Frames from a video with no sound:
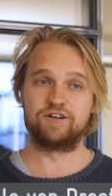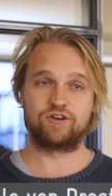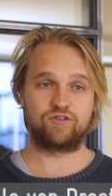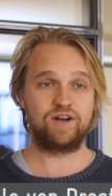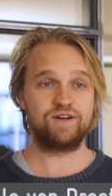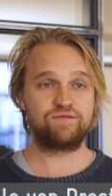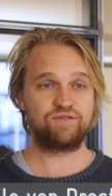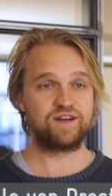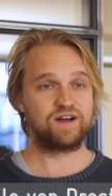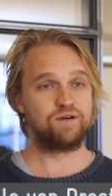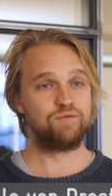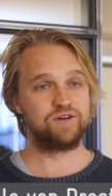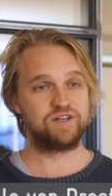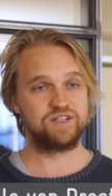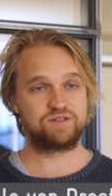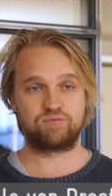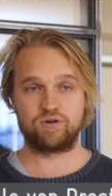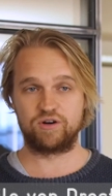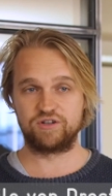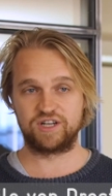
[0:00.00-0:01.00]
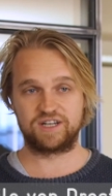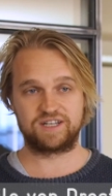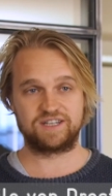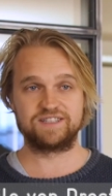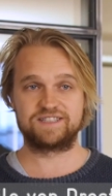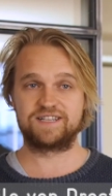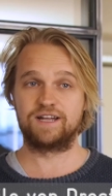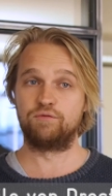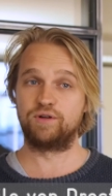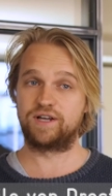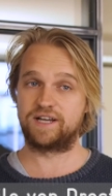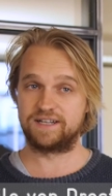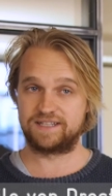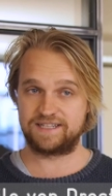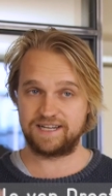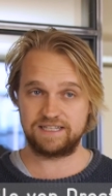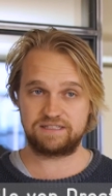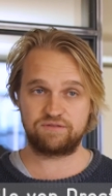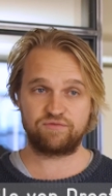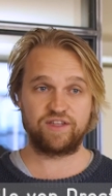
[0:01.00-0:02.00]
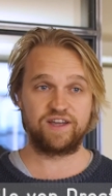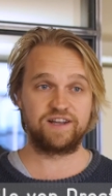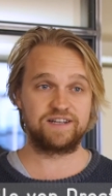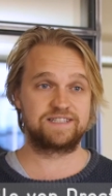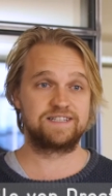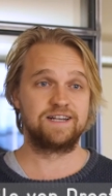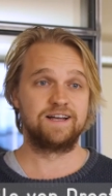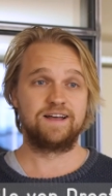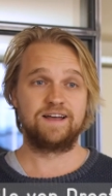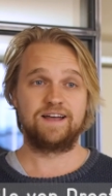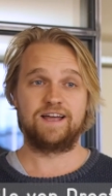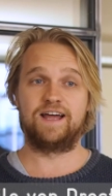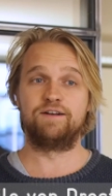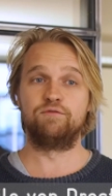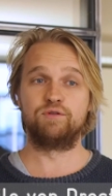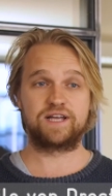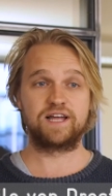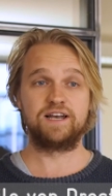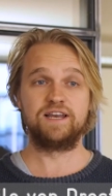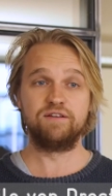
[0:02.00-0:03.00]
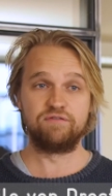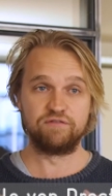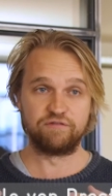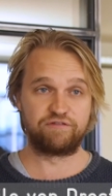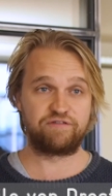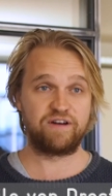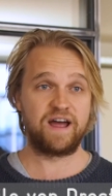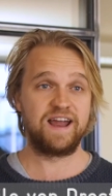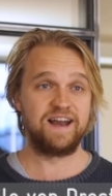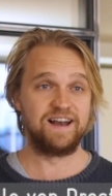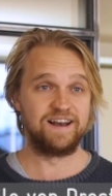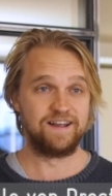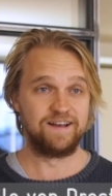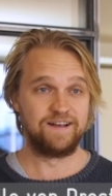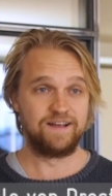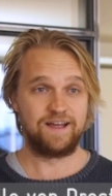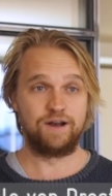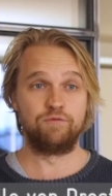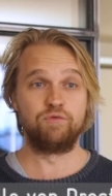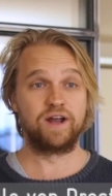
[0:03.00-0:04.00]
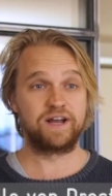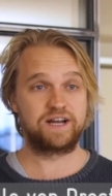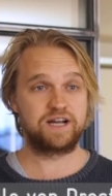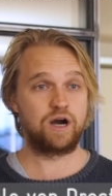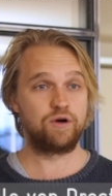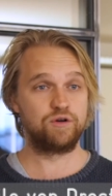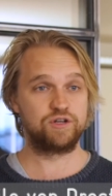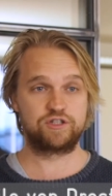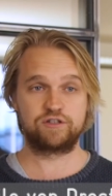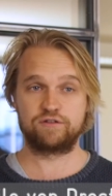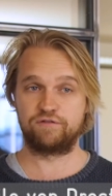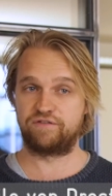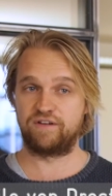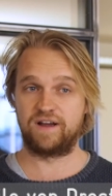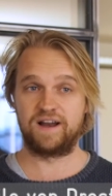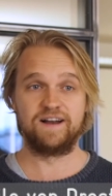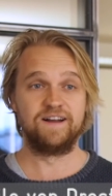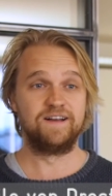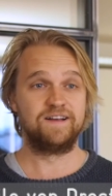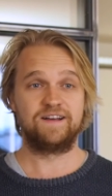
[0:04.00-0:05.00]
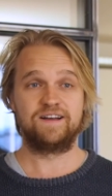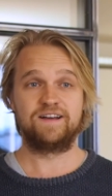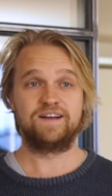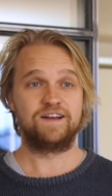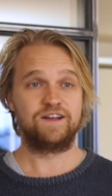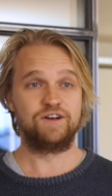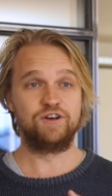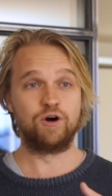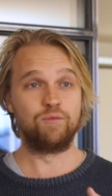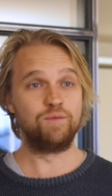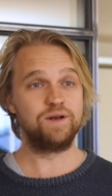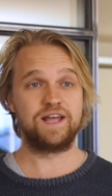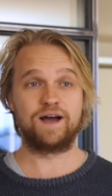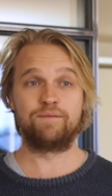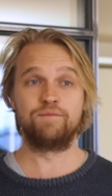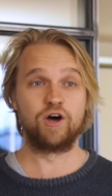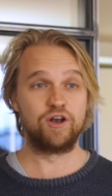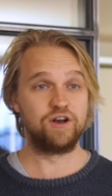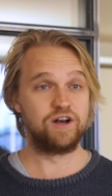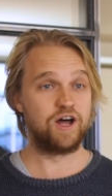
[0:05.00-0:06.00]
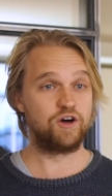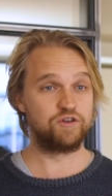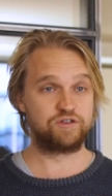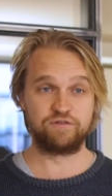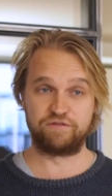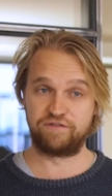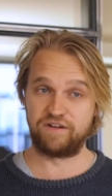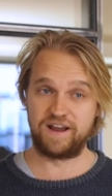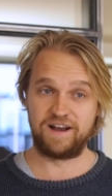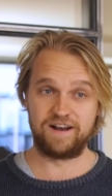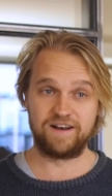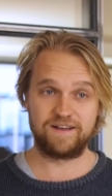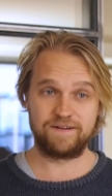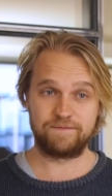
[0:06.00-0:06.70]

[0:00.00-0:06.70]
The great thing about this project is that we can test things and we can even fail, and we're encouraged to fail. Normally, I'm not allowed to fail.